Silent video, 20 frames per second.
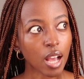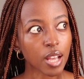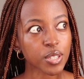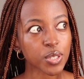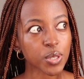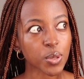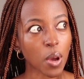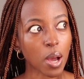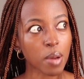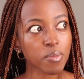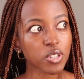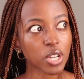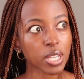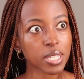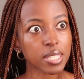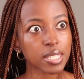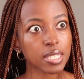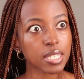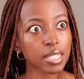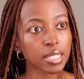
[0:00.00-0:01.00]
So I'm
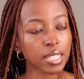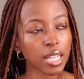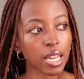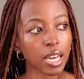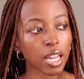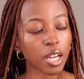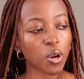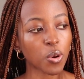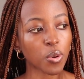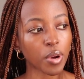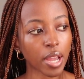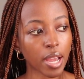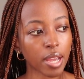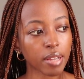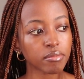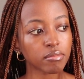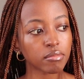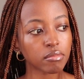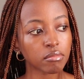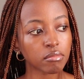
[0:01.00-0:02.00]
just sitting there like,
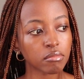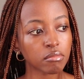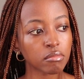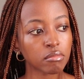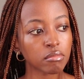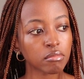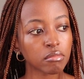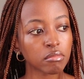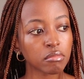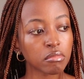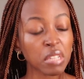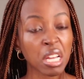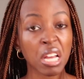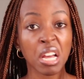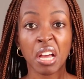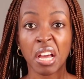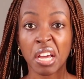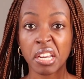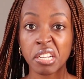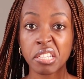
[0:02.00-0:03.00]
okay,
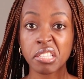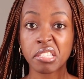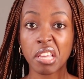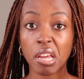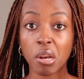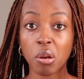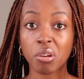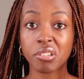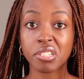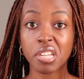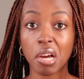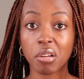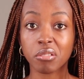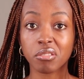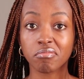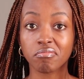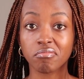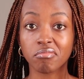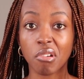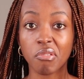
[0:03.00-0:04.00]
at least they're locked
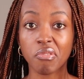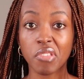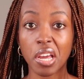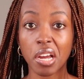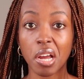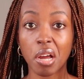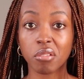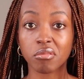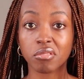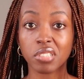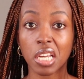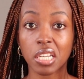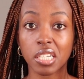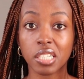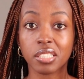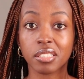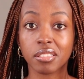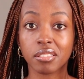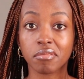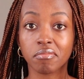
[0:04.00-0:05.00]
out of the account, at
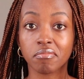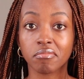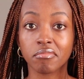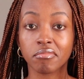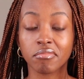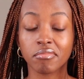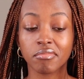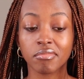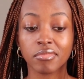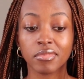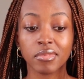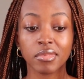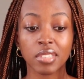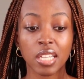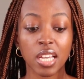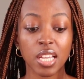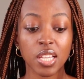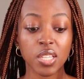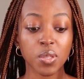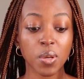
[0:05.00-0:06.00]
least.
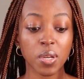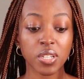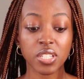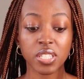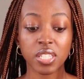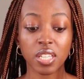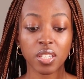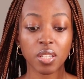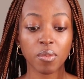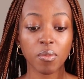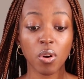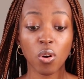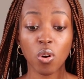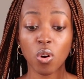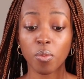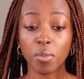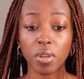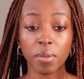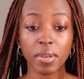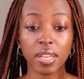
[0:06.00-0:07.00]
So I just tell them,
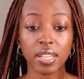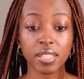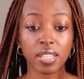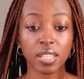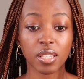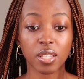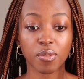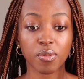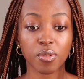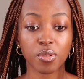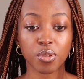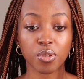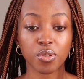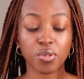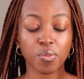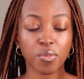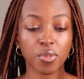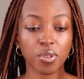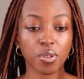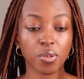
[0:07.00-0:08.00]
oh, maybe I'll send the photo
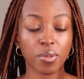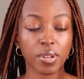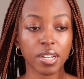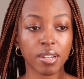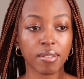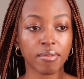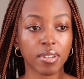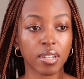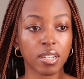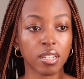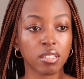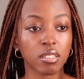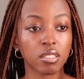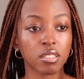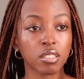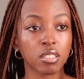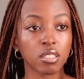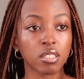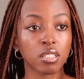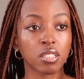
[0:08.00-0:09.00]
tomorrow, whatever.
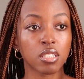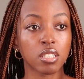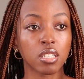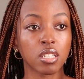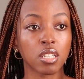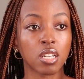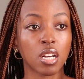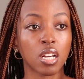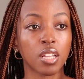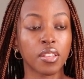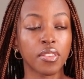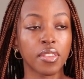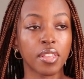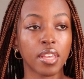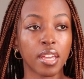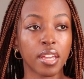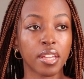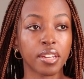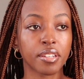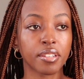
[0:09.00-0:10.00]
And
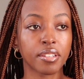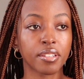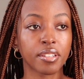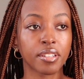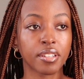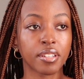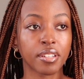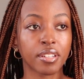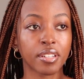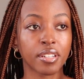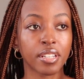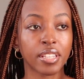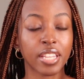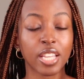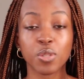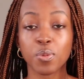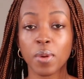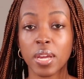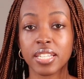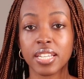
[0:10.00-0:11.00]
then
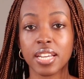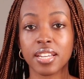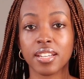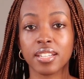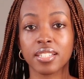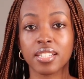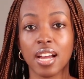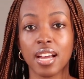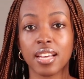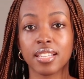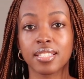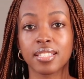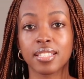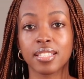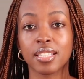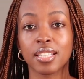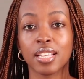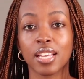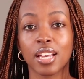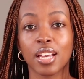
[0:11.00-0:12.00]
that's where it ended, guys.
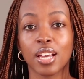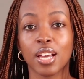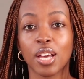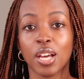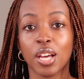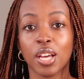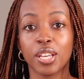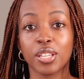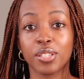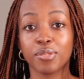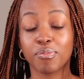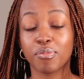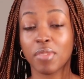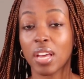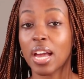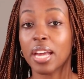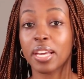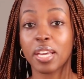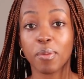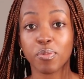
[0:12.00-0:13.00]

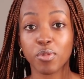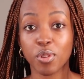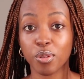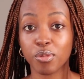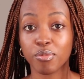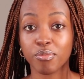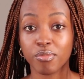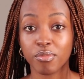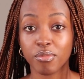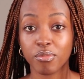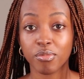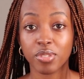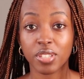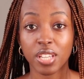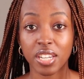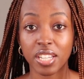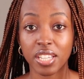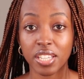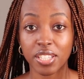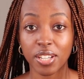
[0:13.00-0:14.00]
I kept on
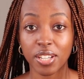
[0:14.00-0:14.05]
sending